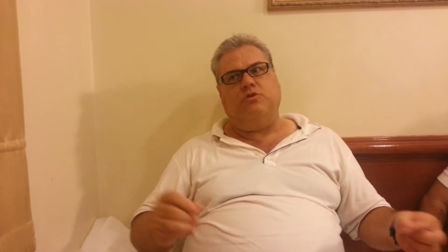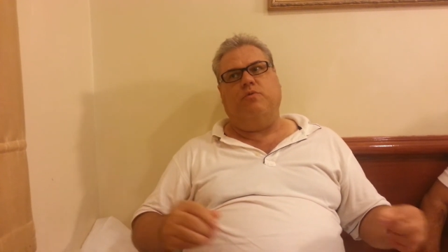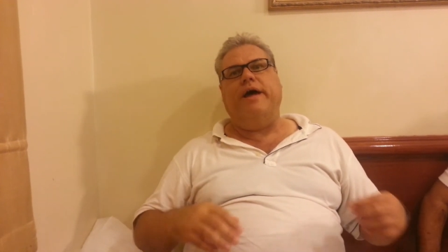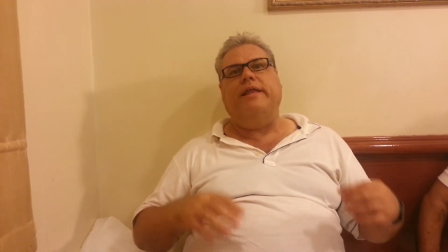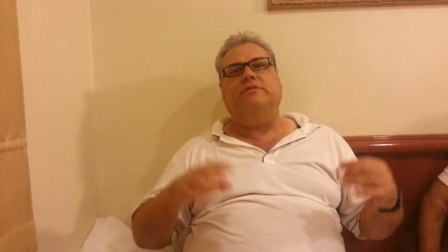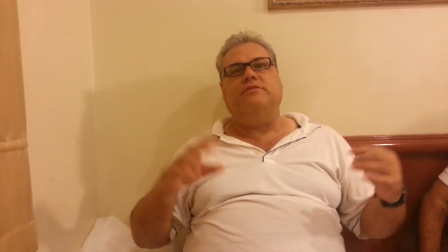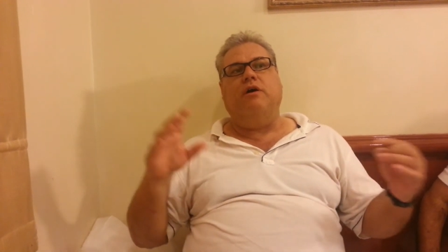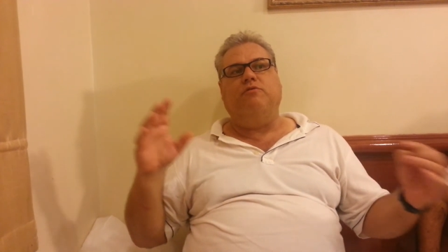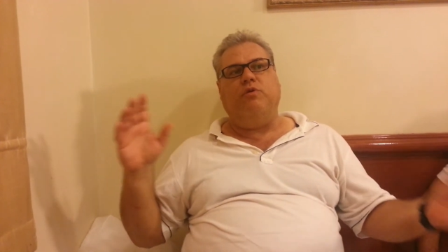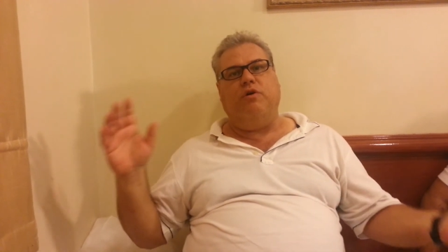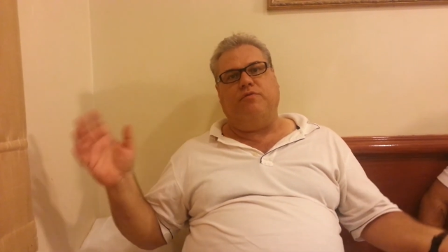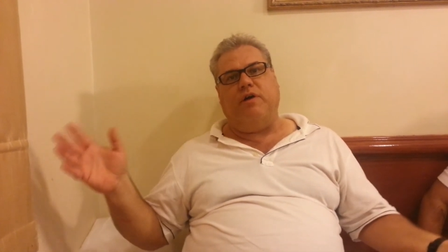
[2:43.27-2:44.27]
to writing
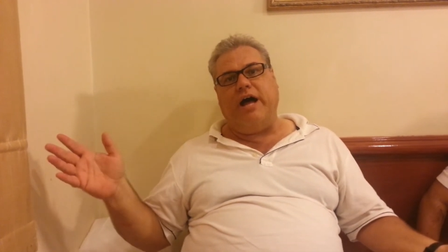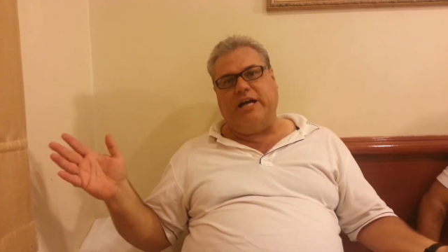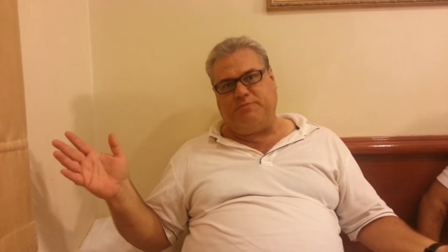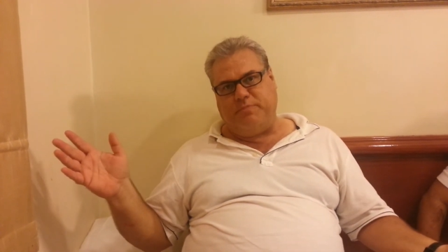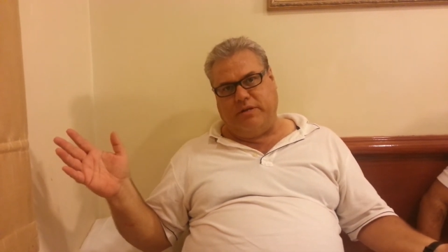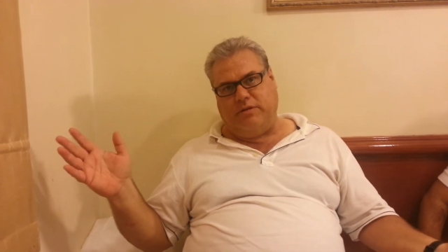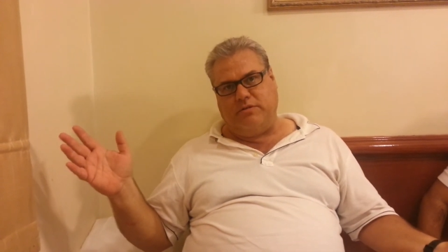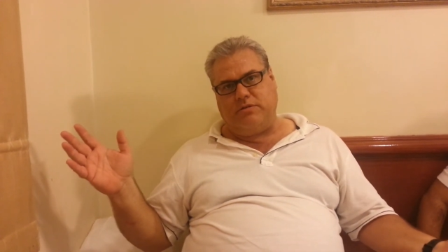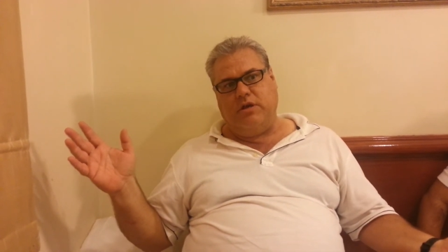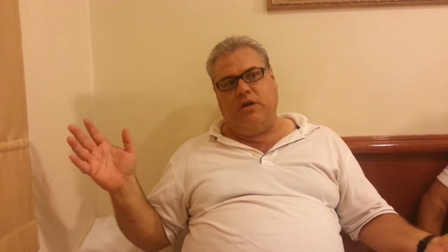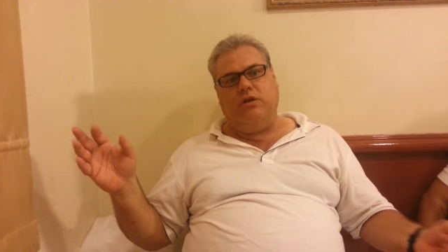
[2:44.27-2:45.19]
software for hospitals,